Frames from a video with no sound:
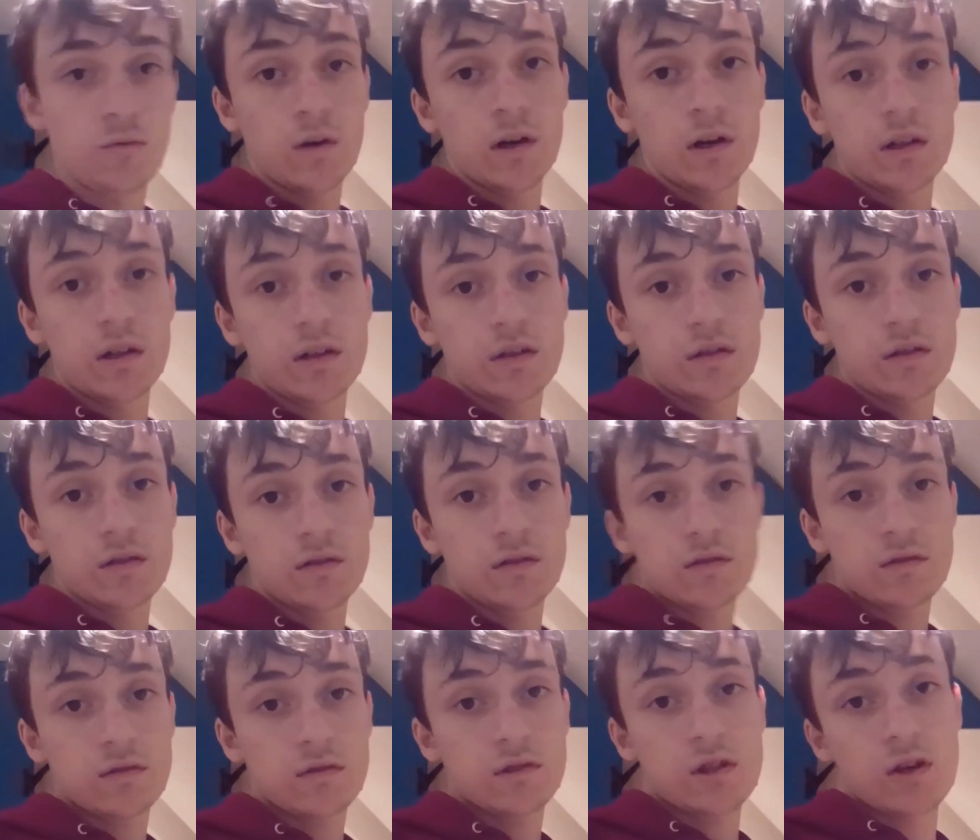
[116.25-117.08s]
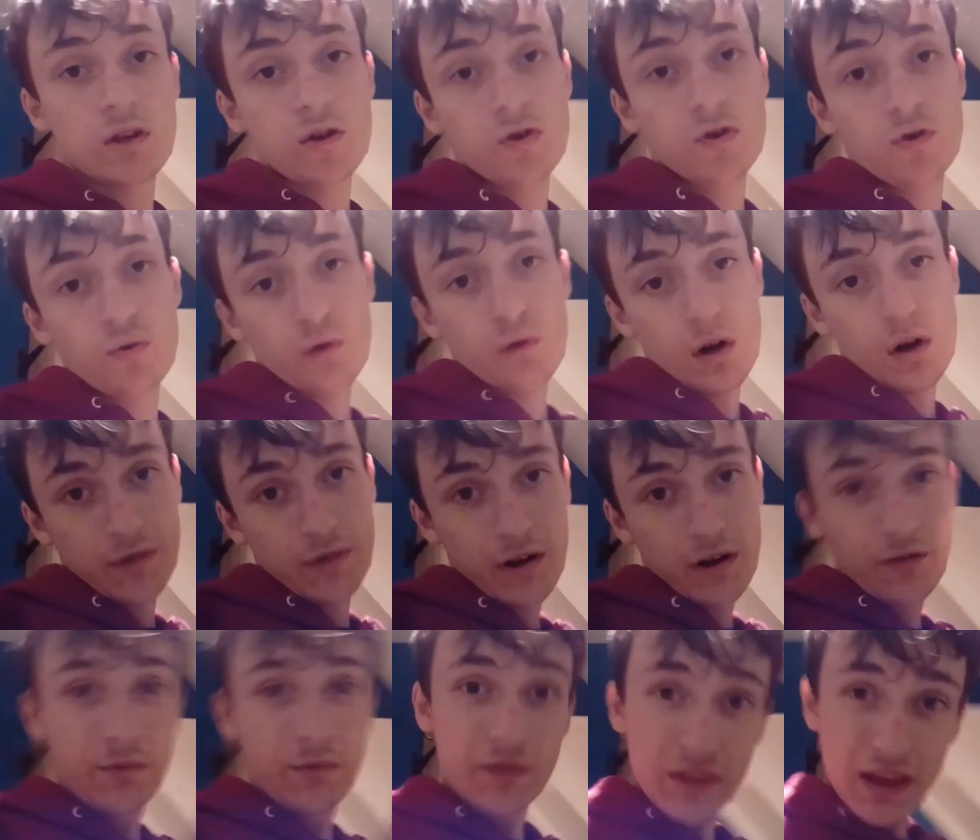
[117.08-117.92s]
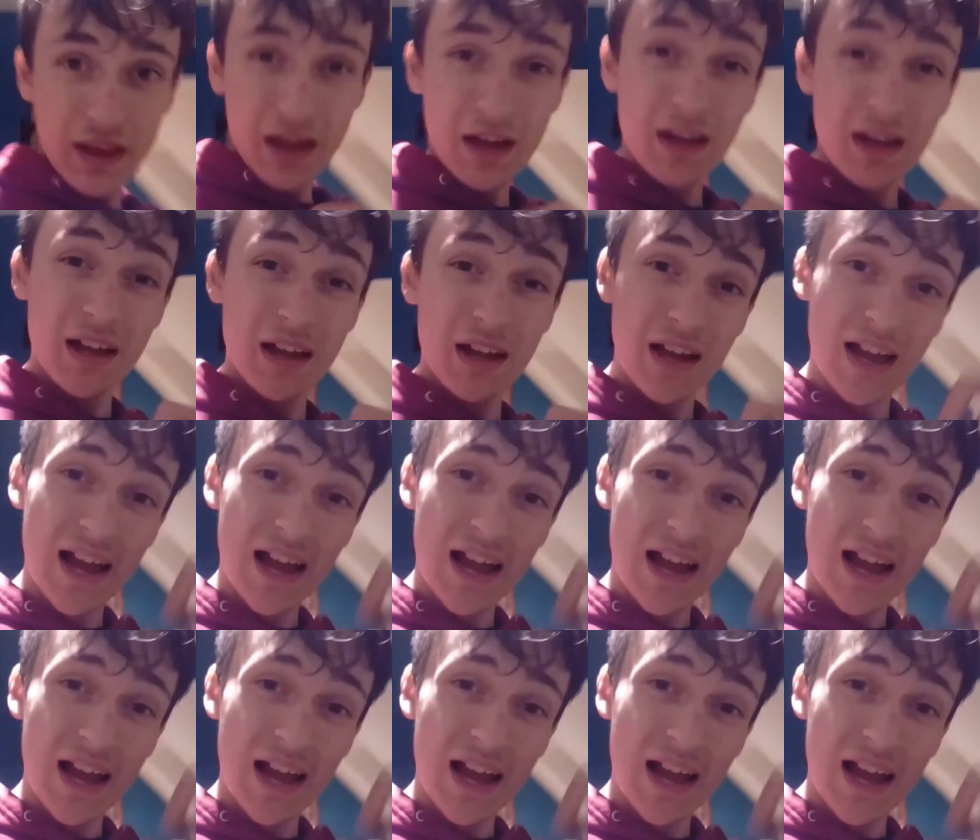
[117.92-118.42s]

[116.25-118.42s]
1, so I'm gone with that.